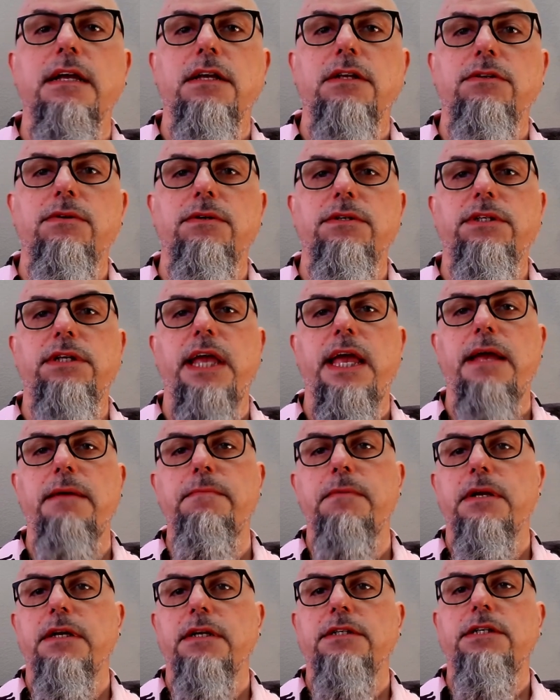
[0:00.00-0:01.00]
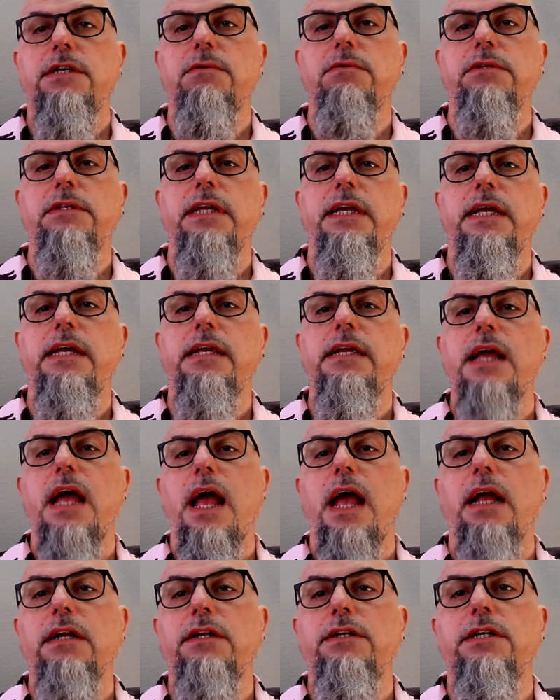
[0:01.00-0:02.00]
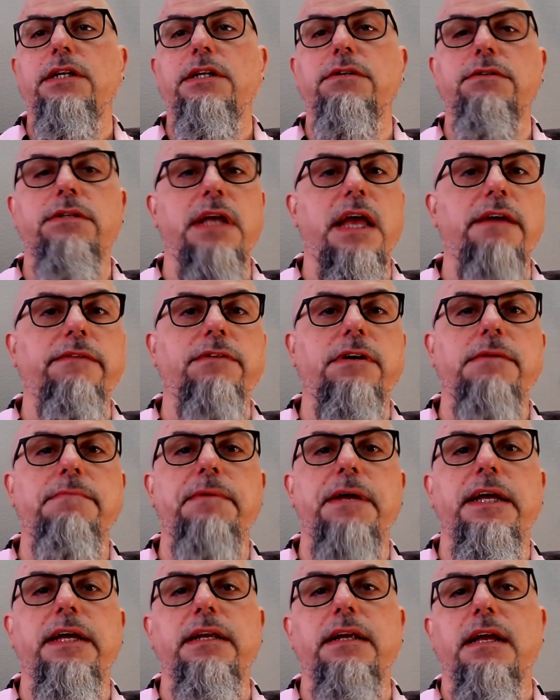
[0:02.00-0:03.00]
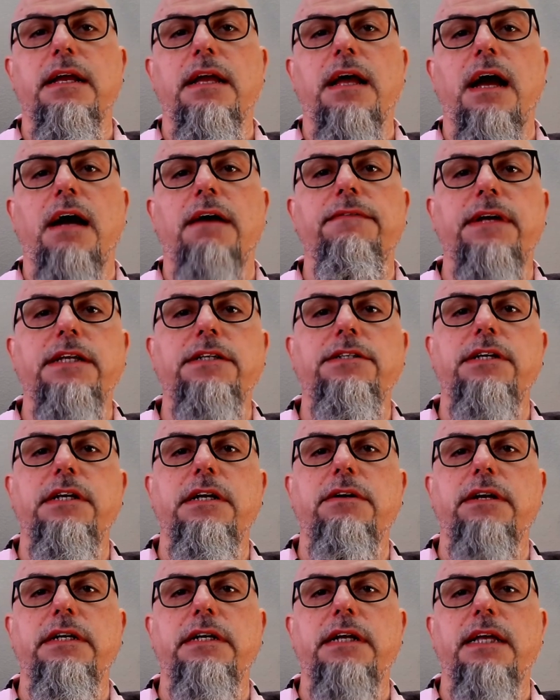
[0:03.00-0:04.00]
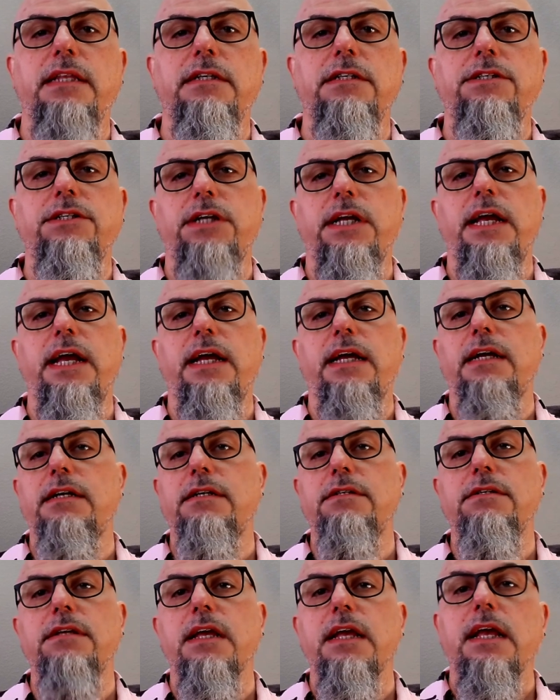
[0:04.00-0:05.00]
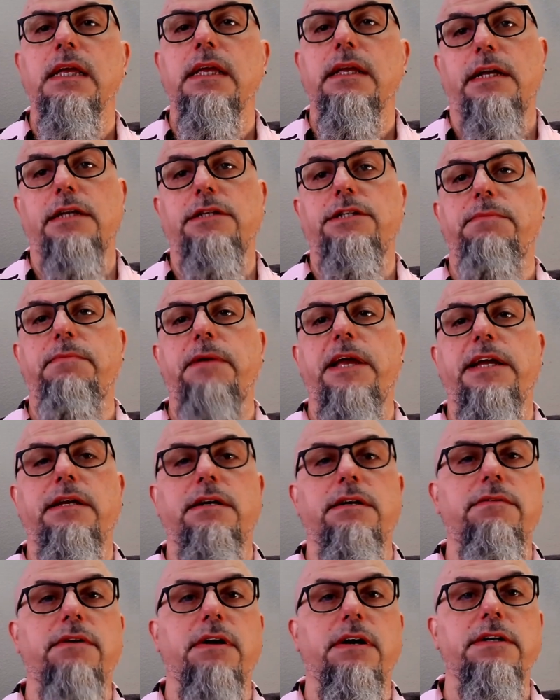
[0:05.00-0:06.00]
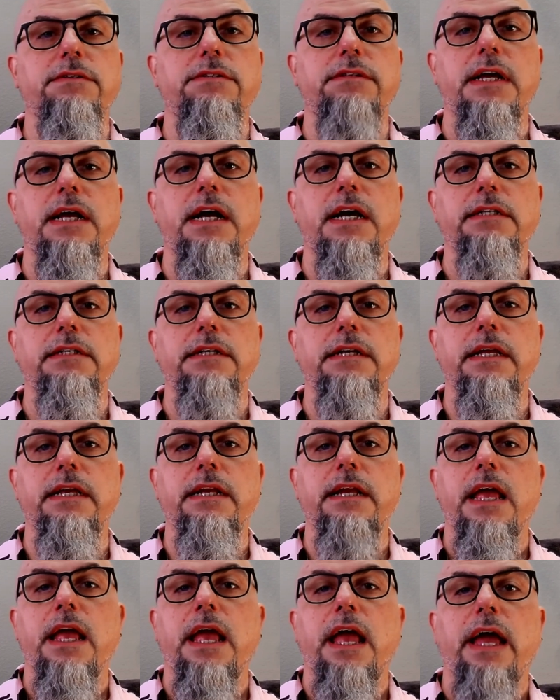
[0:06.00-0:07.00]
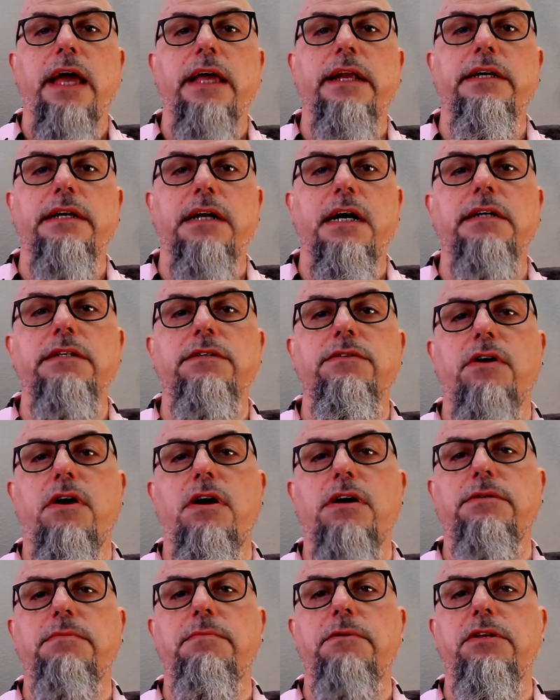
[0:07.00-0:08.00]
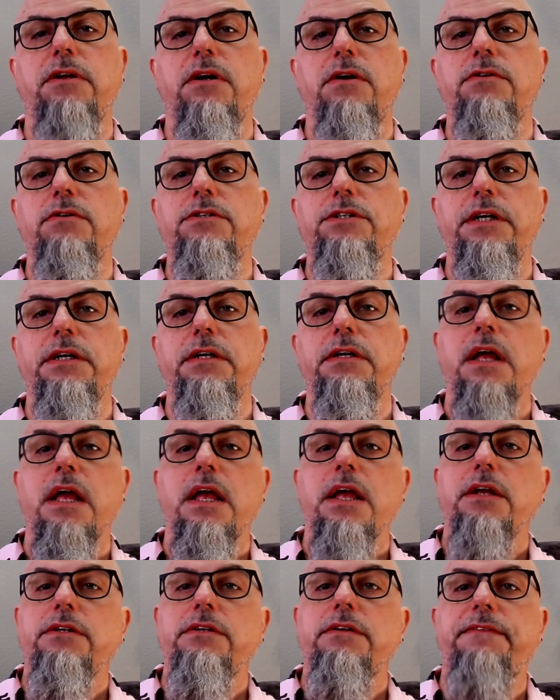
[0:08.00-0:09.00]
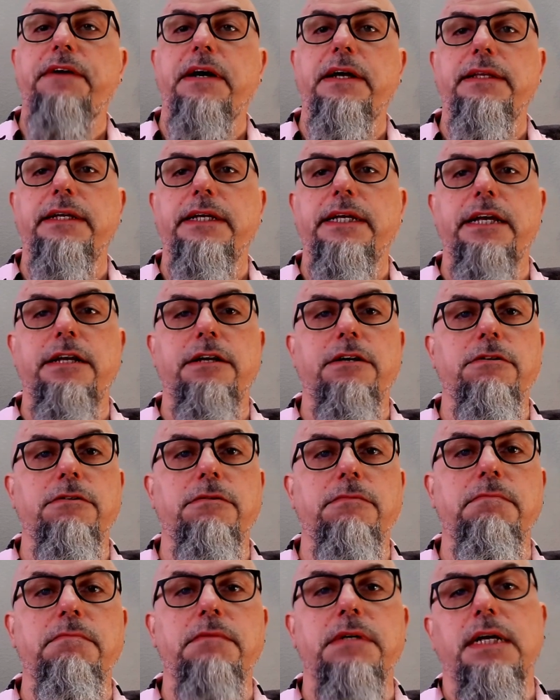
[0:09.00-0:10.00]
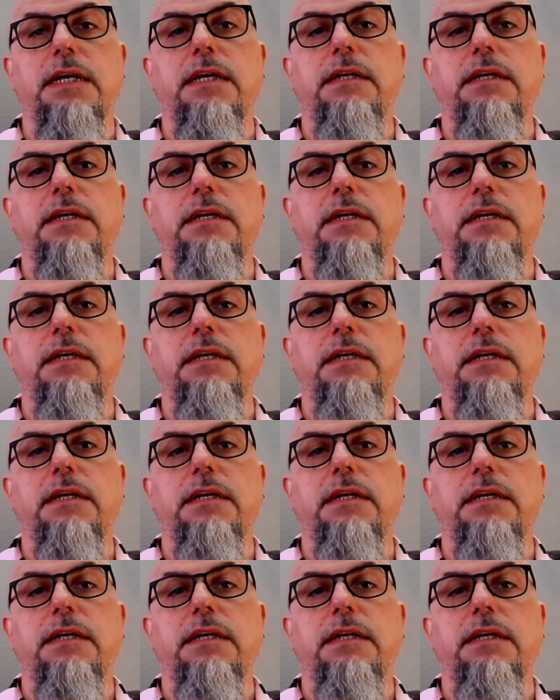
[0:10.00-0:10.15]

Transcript: To escape, she will need to use every bit of engineering knowledge she has. Can she make it across the continent and an uncrossable ocean to finally get home?